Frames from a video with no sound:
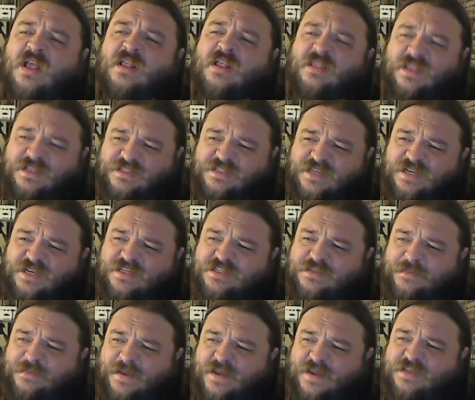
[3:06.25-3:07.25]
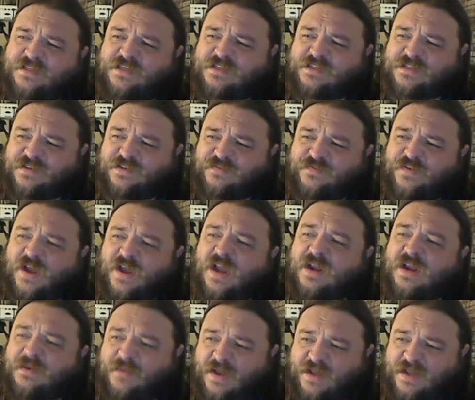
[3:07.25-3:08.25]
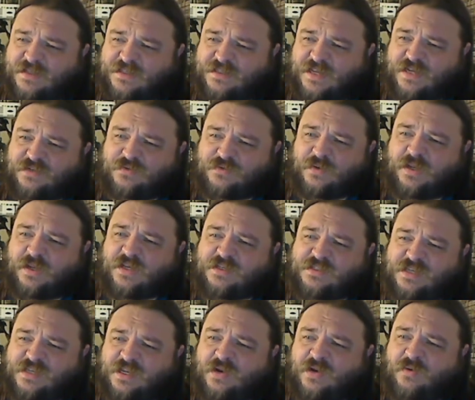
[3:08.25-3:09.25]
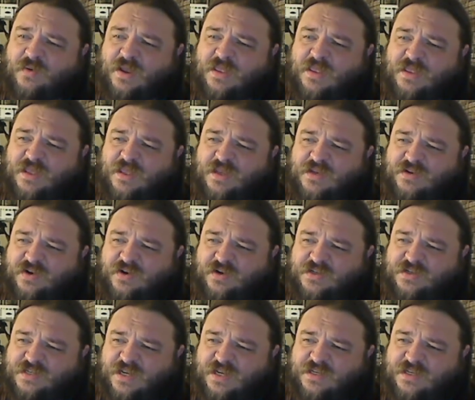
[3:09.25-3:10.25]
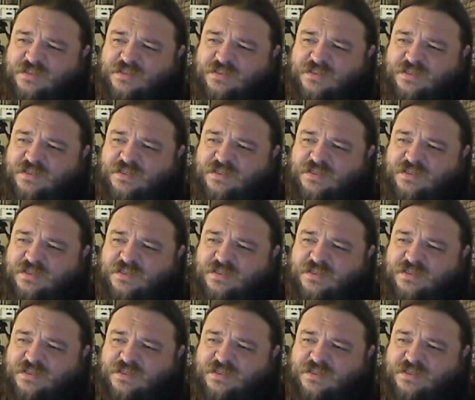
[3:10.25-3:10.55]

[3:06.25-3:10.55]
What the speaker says: Lightside space is defined by its X-Wings in a way that Darkside's